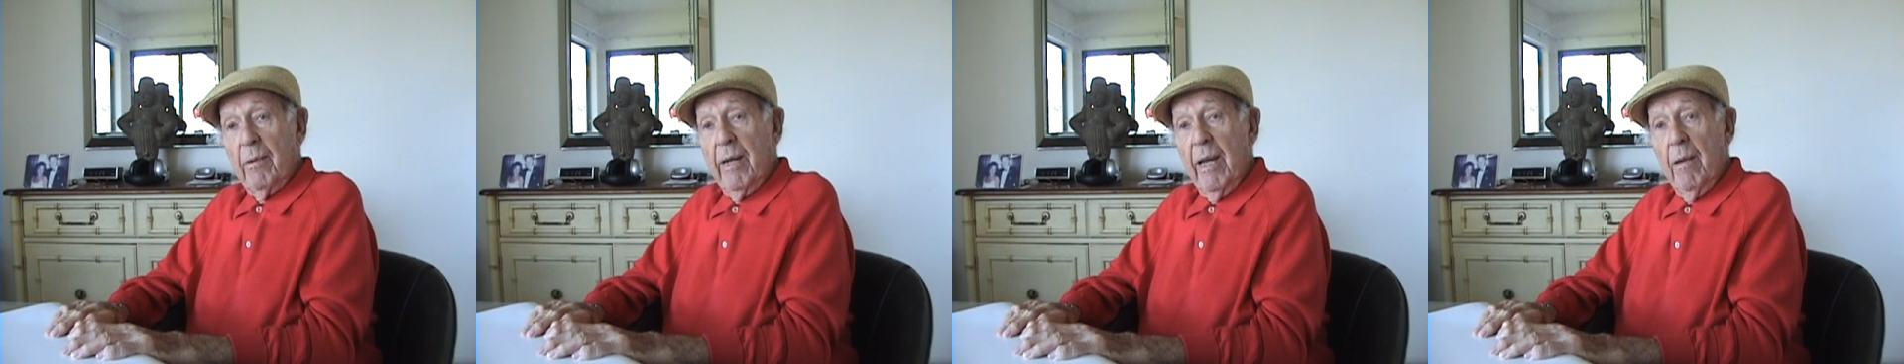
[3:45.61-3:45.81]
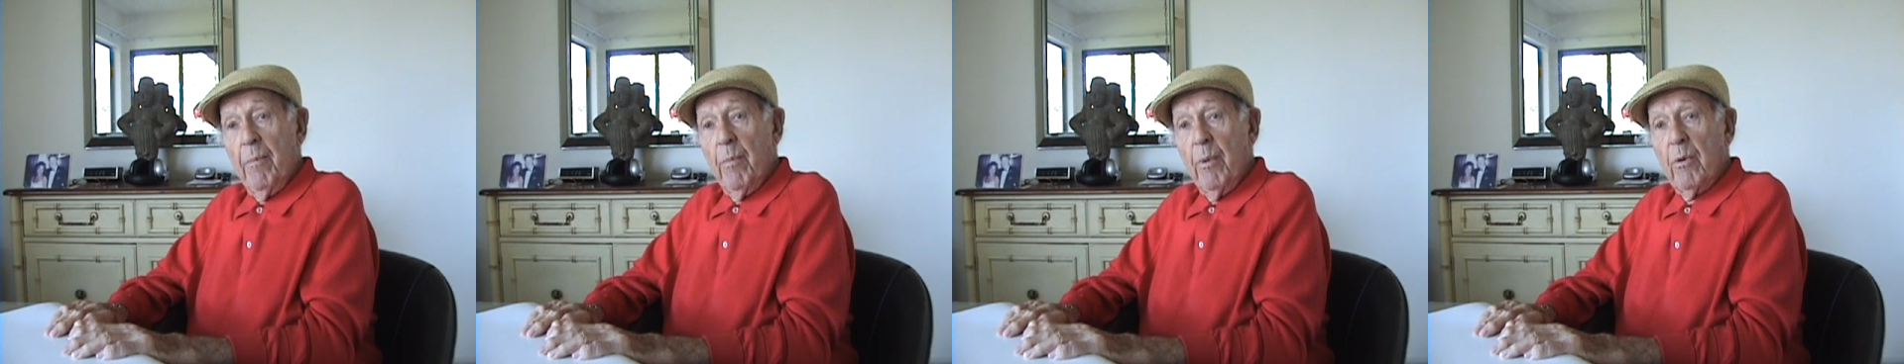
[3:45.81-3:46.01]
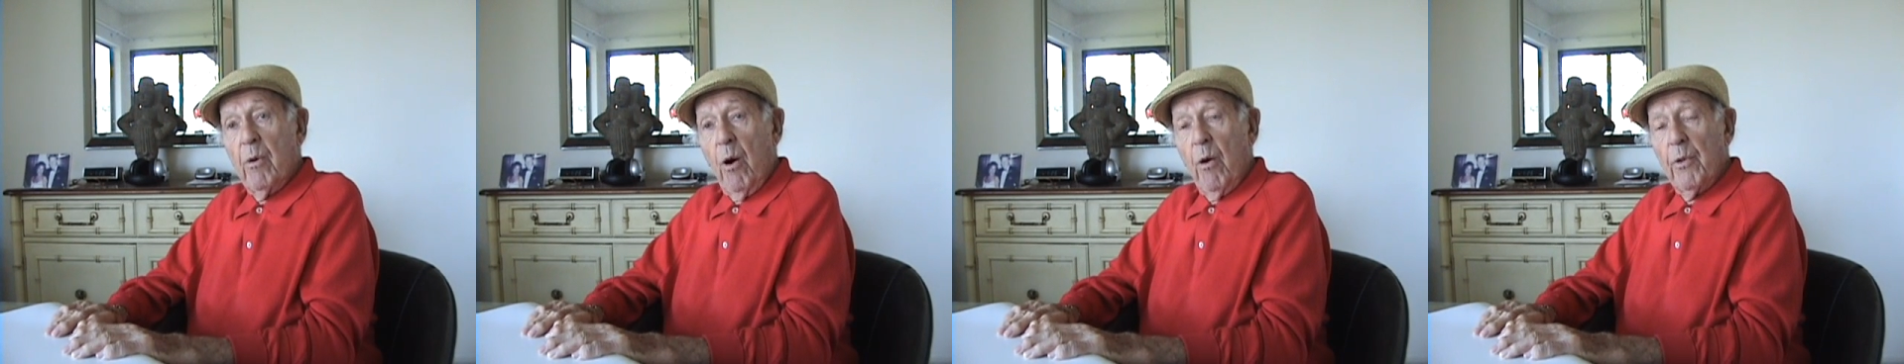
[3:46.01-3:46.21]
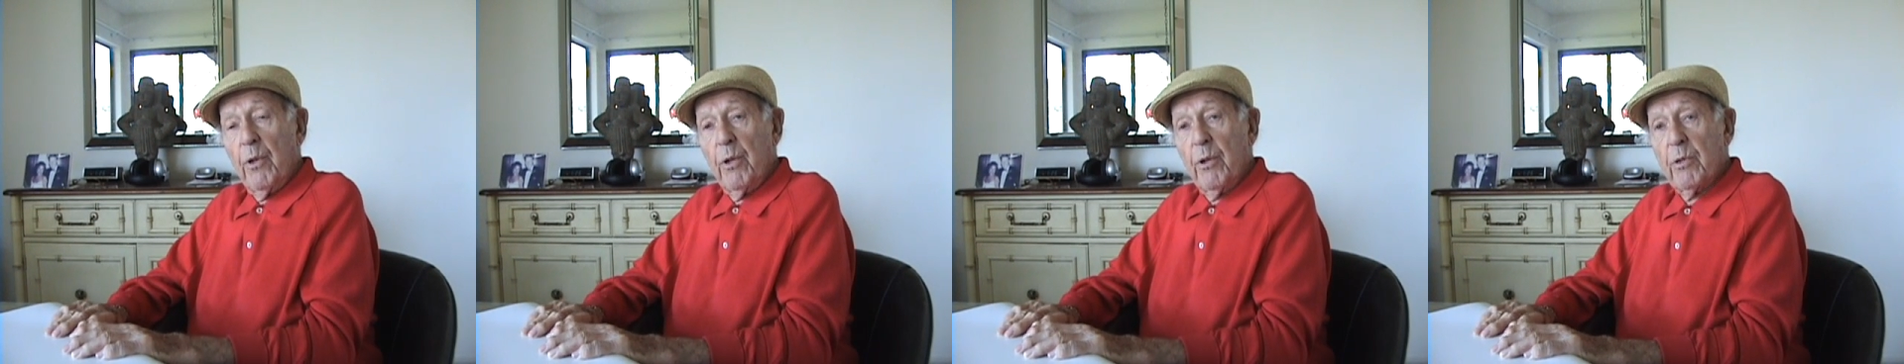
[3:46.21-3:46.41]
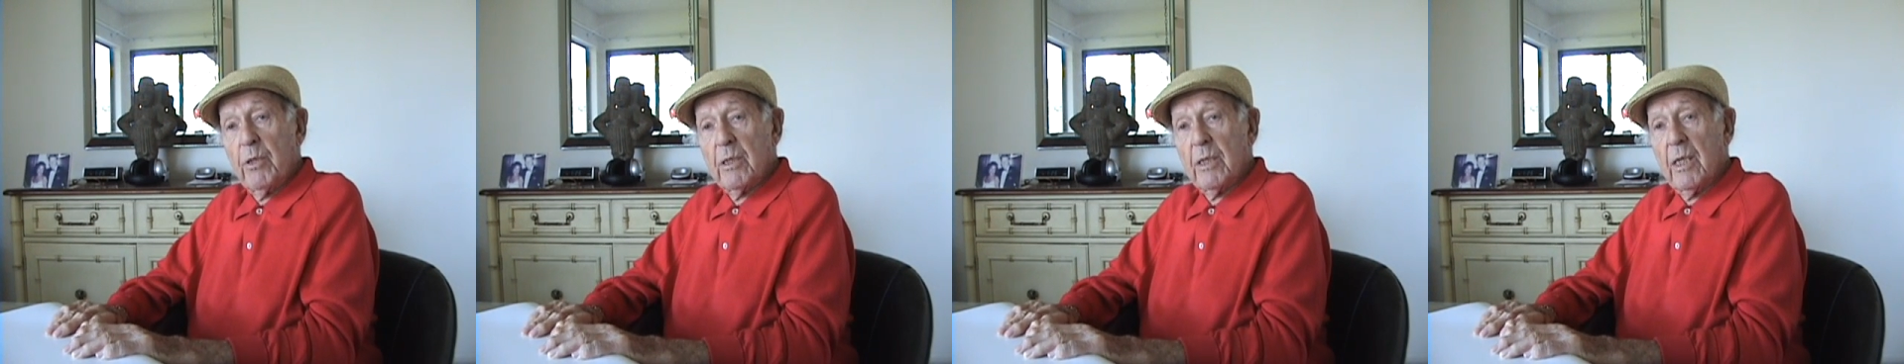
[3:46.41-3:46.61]
name
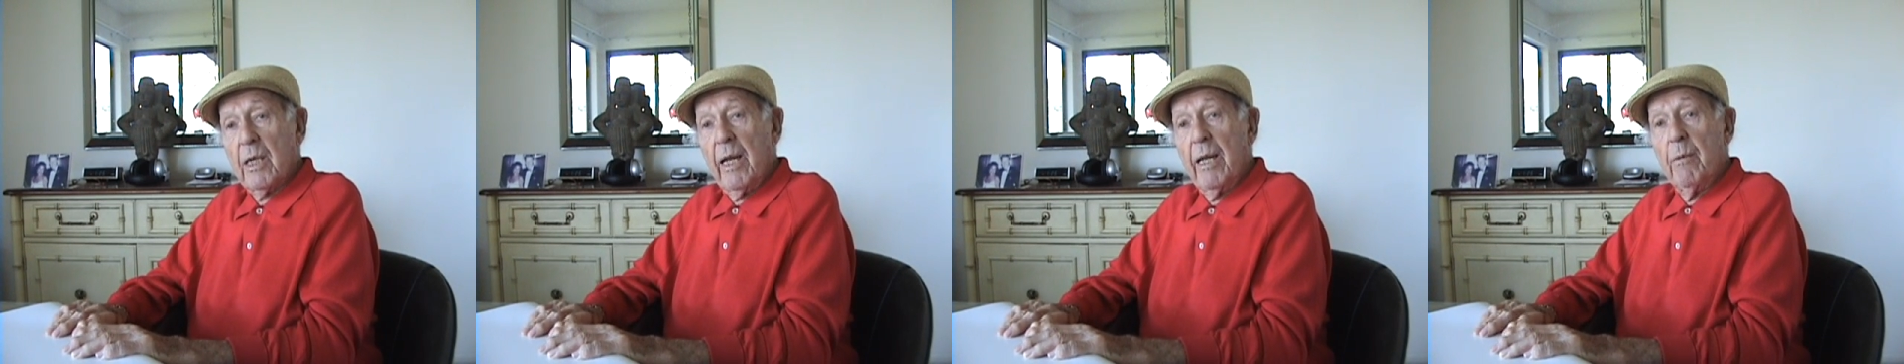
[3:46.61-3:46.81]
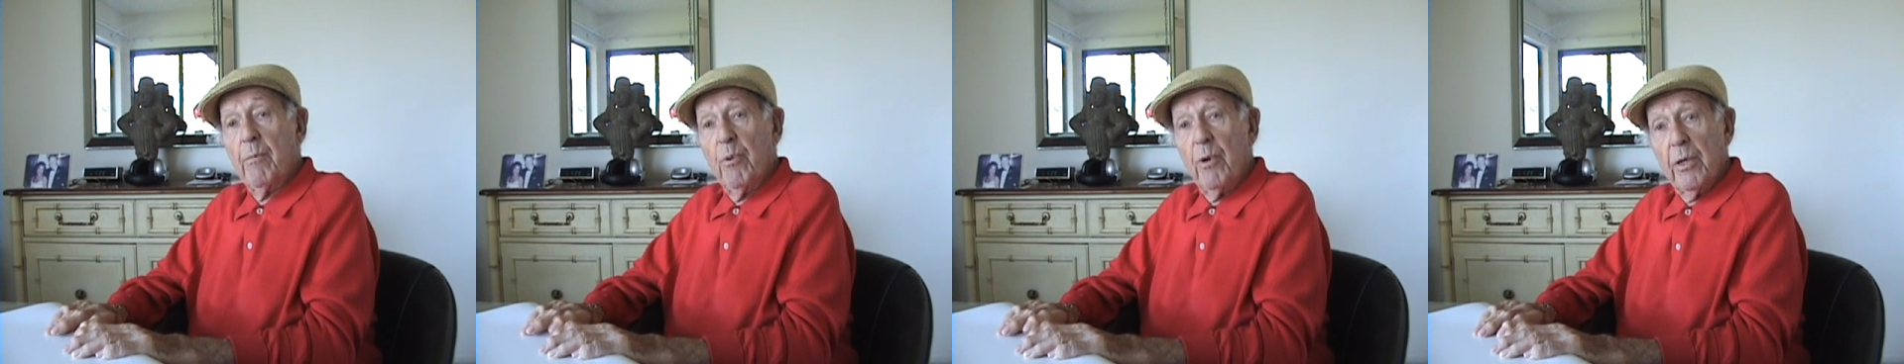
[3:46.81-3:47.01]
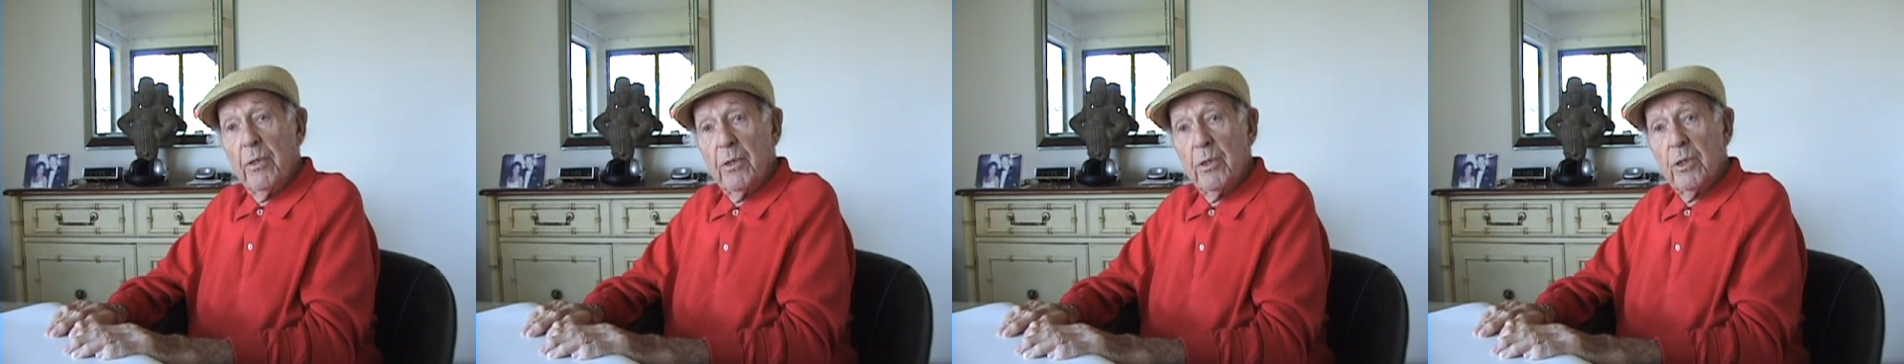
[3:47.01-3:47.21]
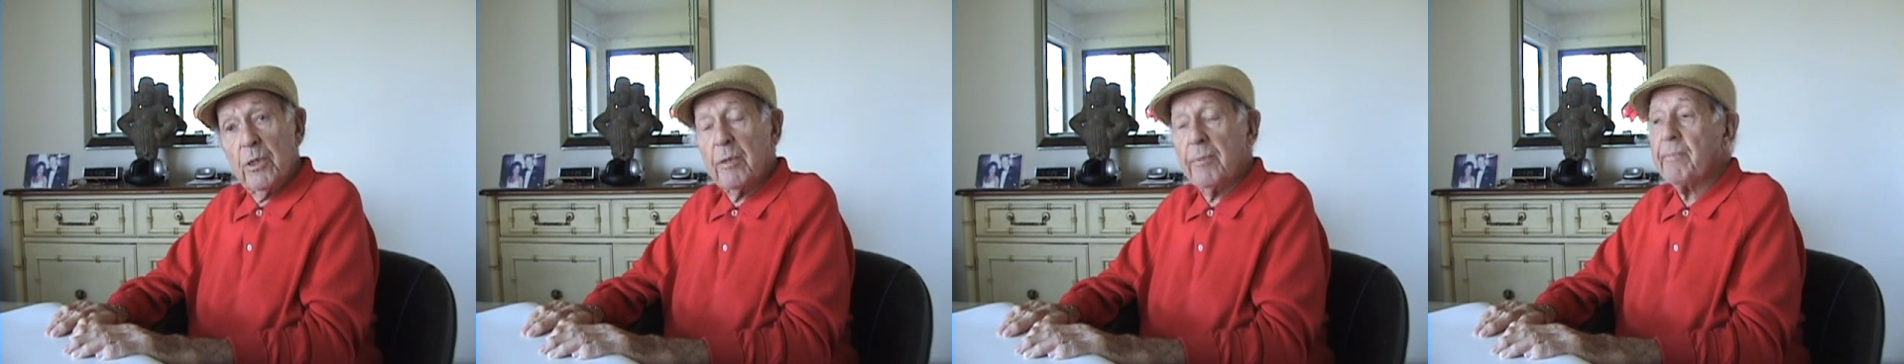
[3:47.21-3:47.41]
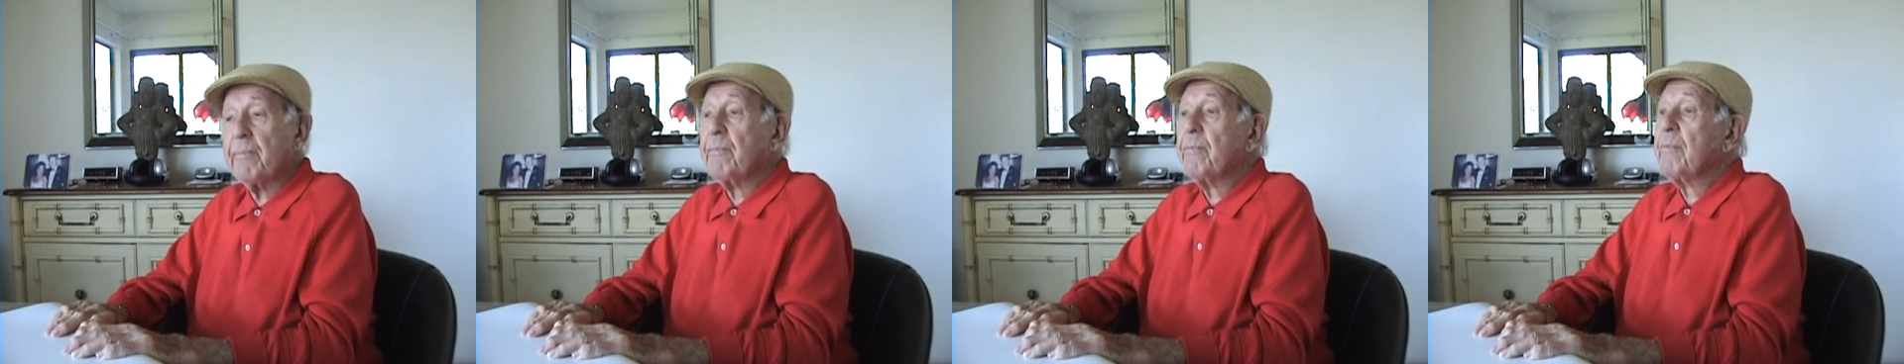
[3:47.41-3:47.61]
called Slate
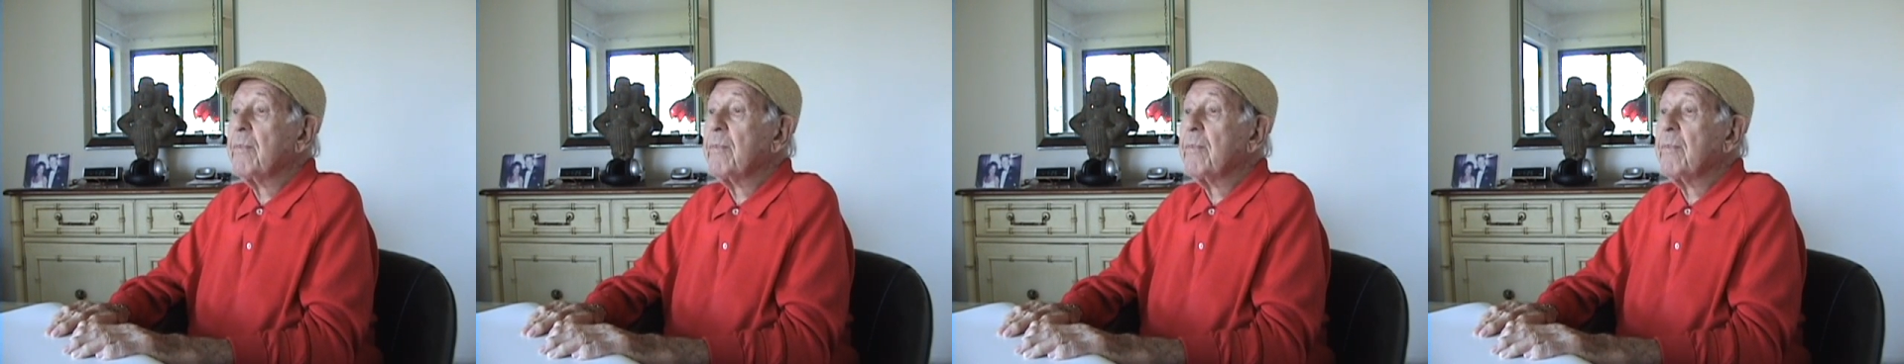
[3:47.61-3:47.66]
Brothers?